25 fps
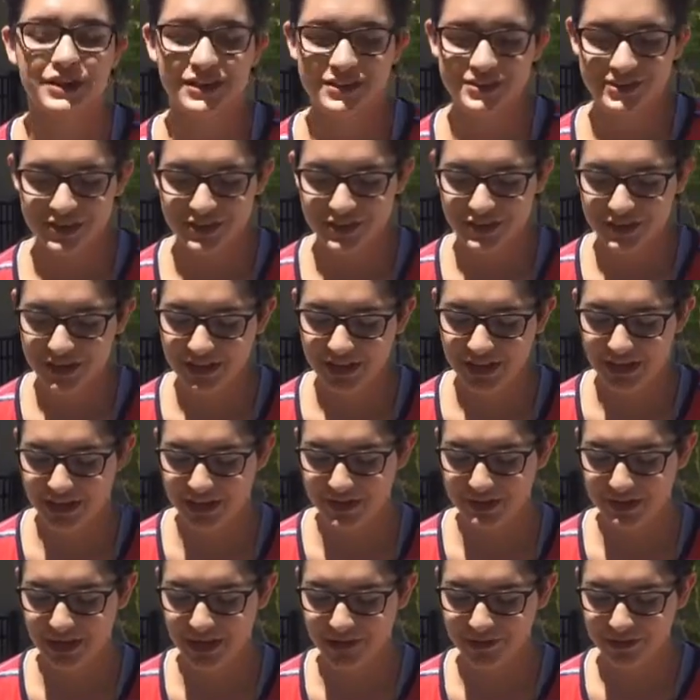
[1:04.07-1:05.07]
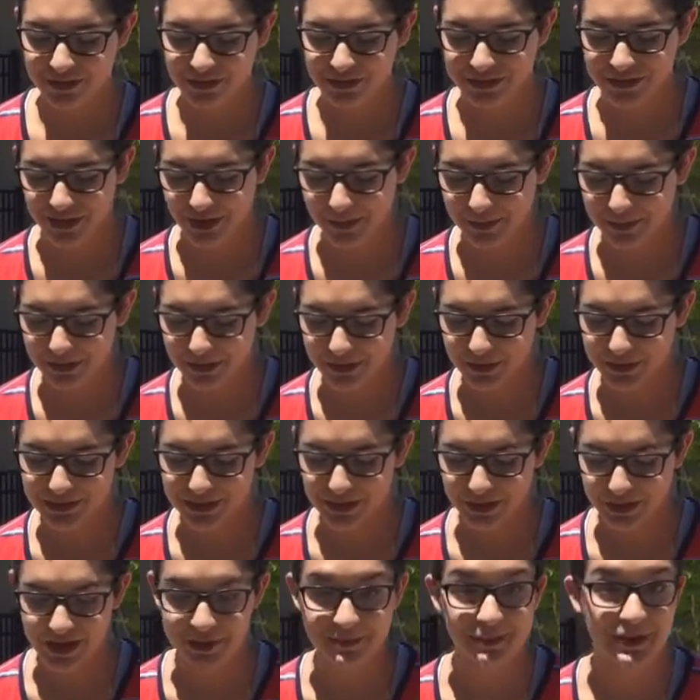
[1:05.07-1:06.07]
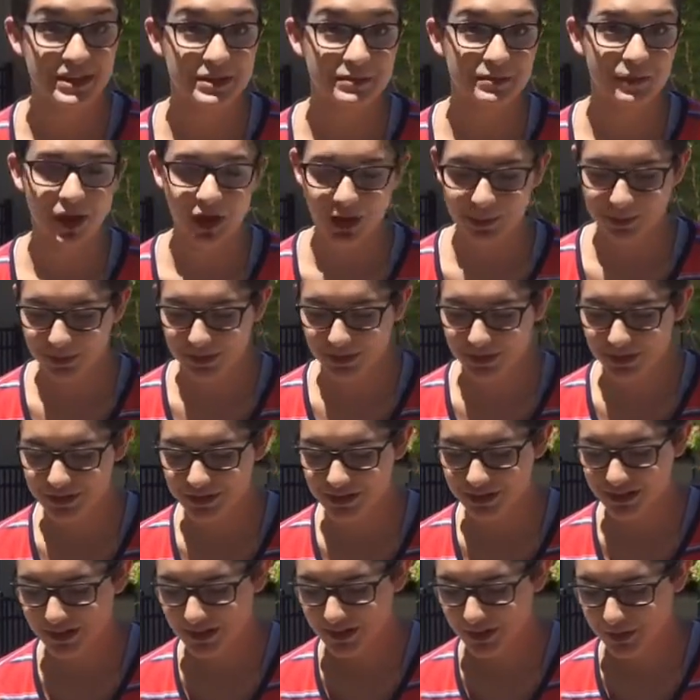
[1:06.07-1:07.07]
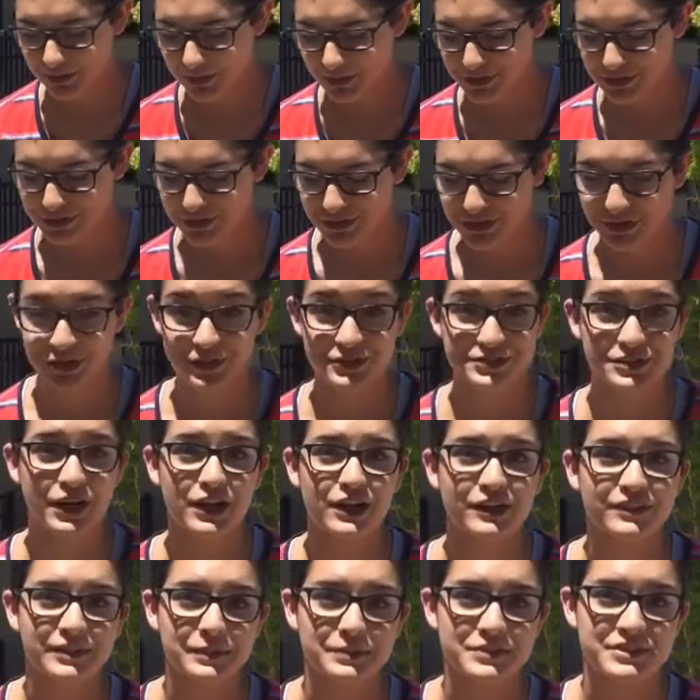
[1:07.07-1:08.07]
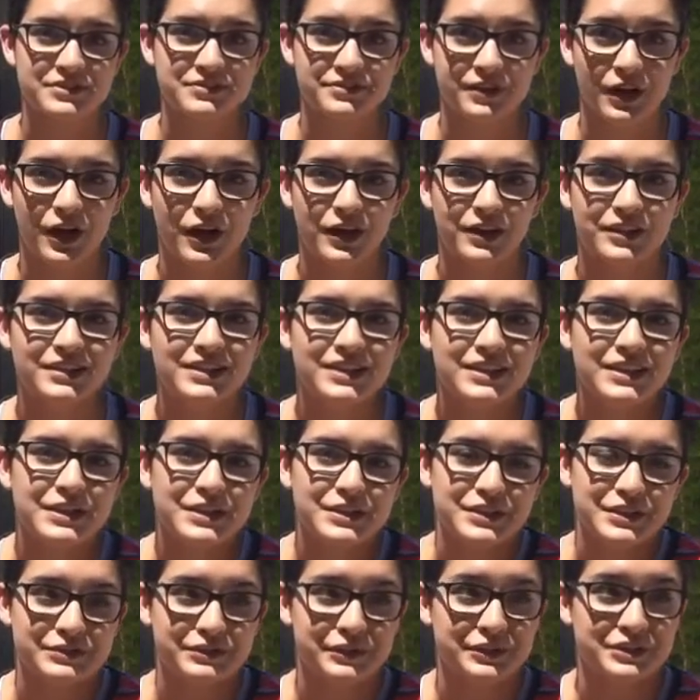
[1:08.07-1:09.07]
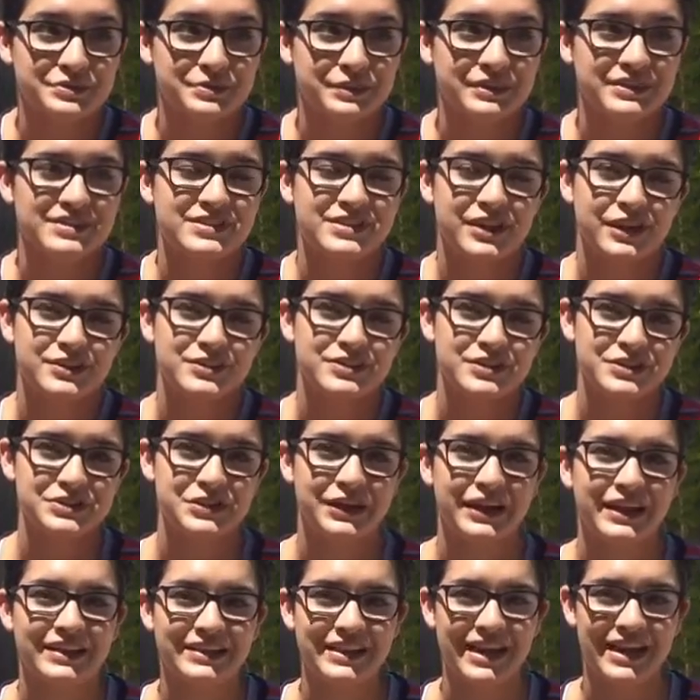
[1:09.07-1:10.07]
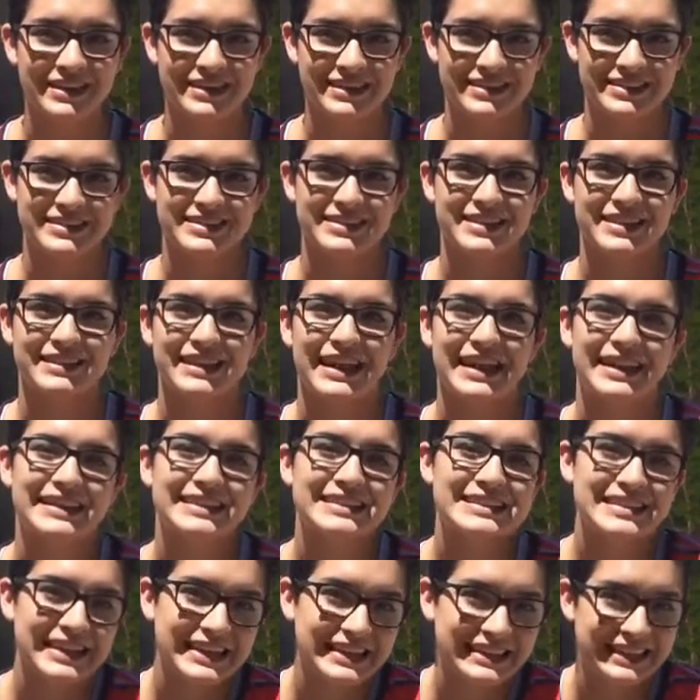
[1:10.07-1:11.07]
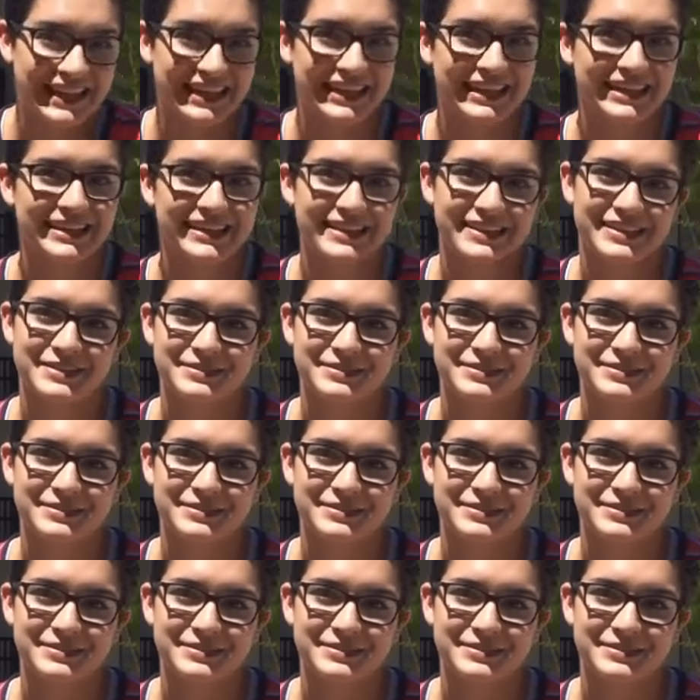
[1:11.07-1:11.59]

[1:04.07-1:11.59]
transition is whenever the dominoes are hit by the marble, which triggers all of them to fall. The first one starts the train, and it is kinetic to kinetic.